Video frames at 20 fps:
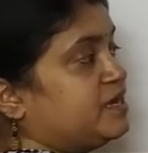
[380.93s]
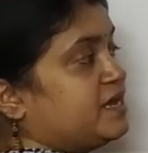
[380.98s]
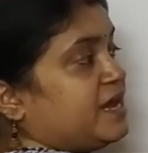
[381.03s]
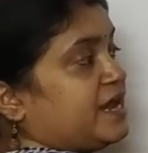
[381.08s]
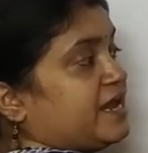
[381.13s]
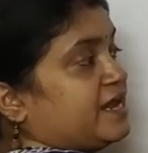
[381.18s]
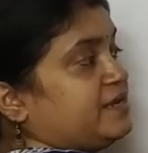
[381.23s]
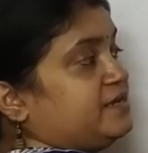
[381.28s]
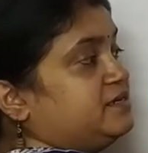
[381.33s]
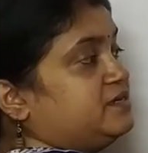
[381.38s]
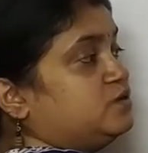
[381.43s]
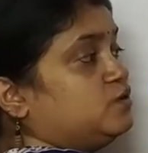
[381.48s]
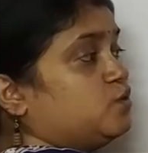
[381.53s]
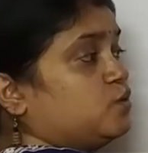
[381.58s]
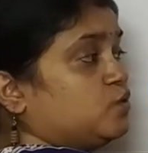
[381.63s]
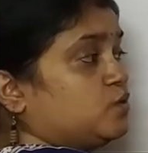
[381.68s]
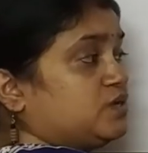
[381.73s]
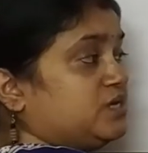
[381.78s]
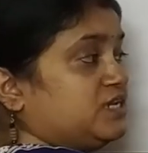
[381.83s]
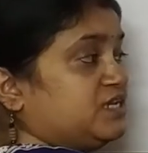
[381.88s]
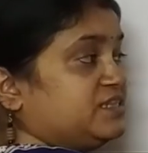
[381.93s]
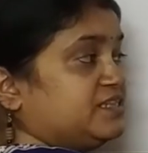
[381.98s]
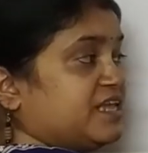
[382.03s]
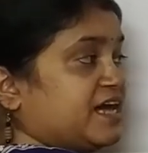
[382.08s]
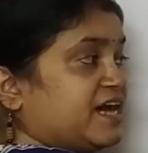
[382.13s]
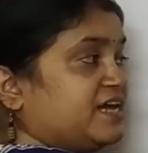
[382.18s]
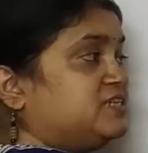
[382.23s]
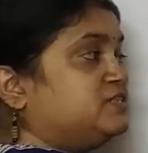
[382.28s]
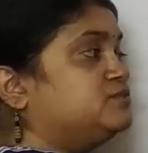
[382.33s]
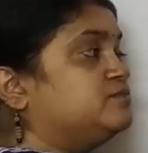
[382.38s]
and only
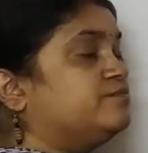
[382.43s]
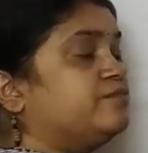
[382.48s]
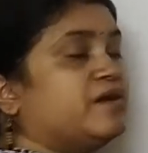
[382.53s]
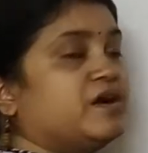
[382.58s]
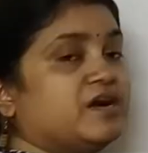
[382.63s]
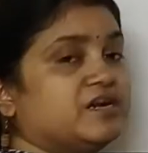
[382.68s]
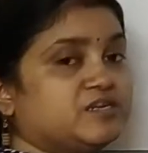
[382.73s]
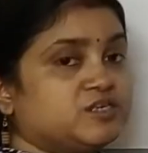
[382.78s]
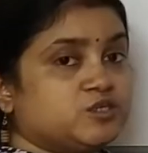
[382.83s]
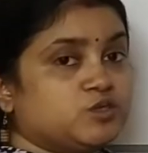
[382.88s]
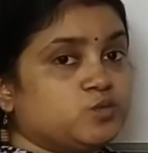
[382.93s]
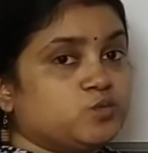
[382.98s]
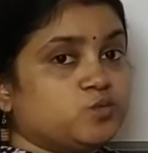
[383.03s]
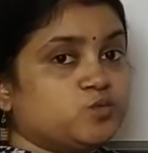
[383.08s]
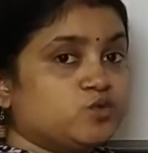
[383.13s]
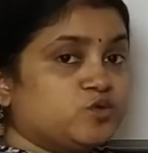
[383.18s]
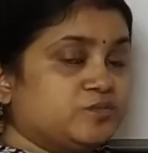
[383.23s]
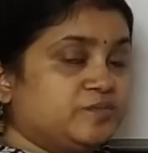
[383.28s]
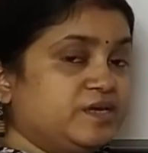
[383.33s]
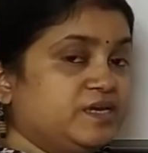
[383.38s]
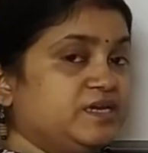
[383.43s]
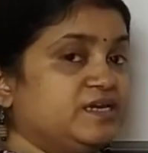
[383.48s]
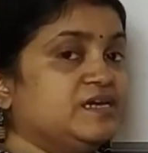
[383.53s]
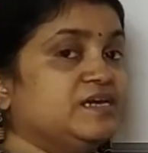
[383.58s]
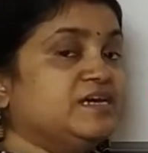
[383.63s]
that part would be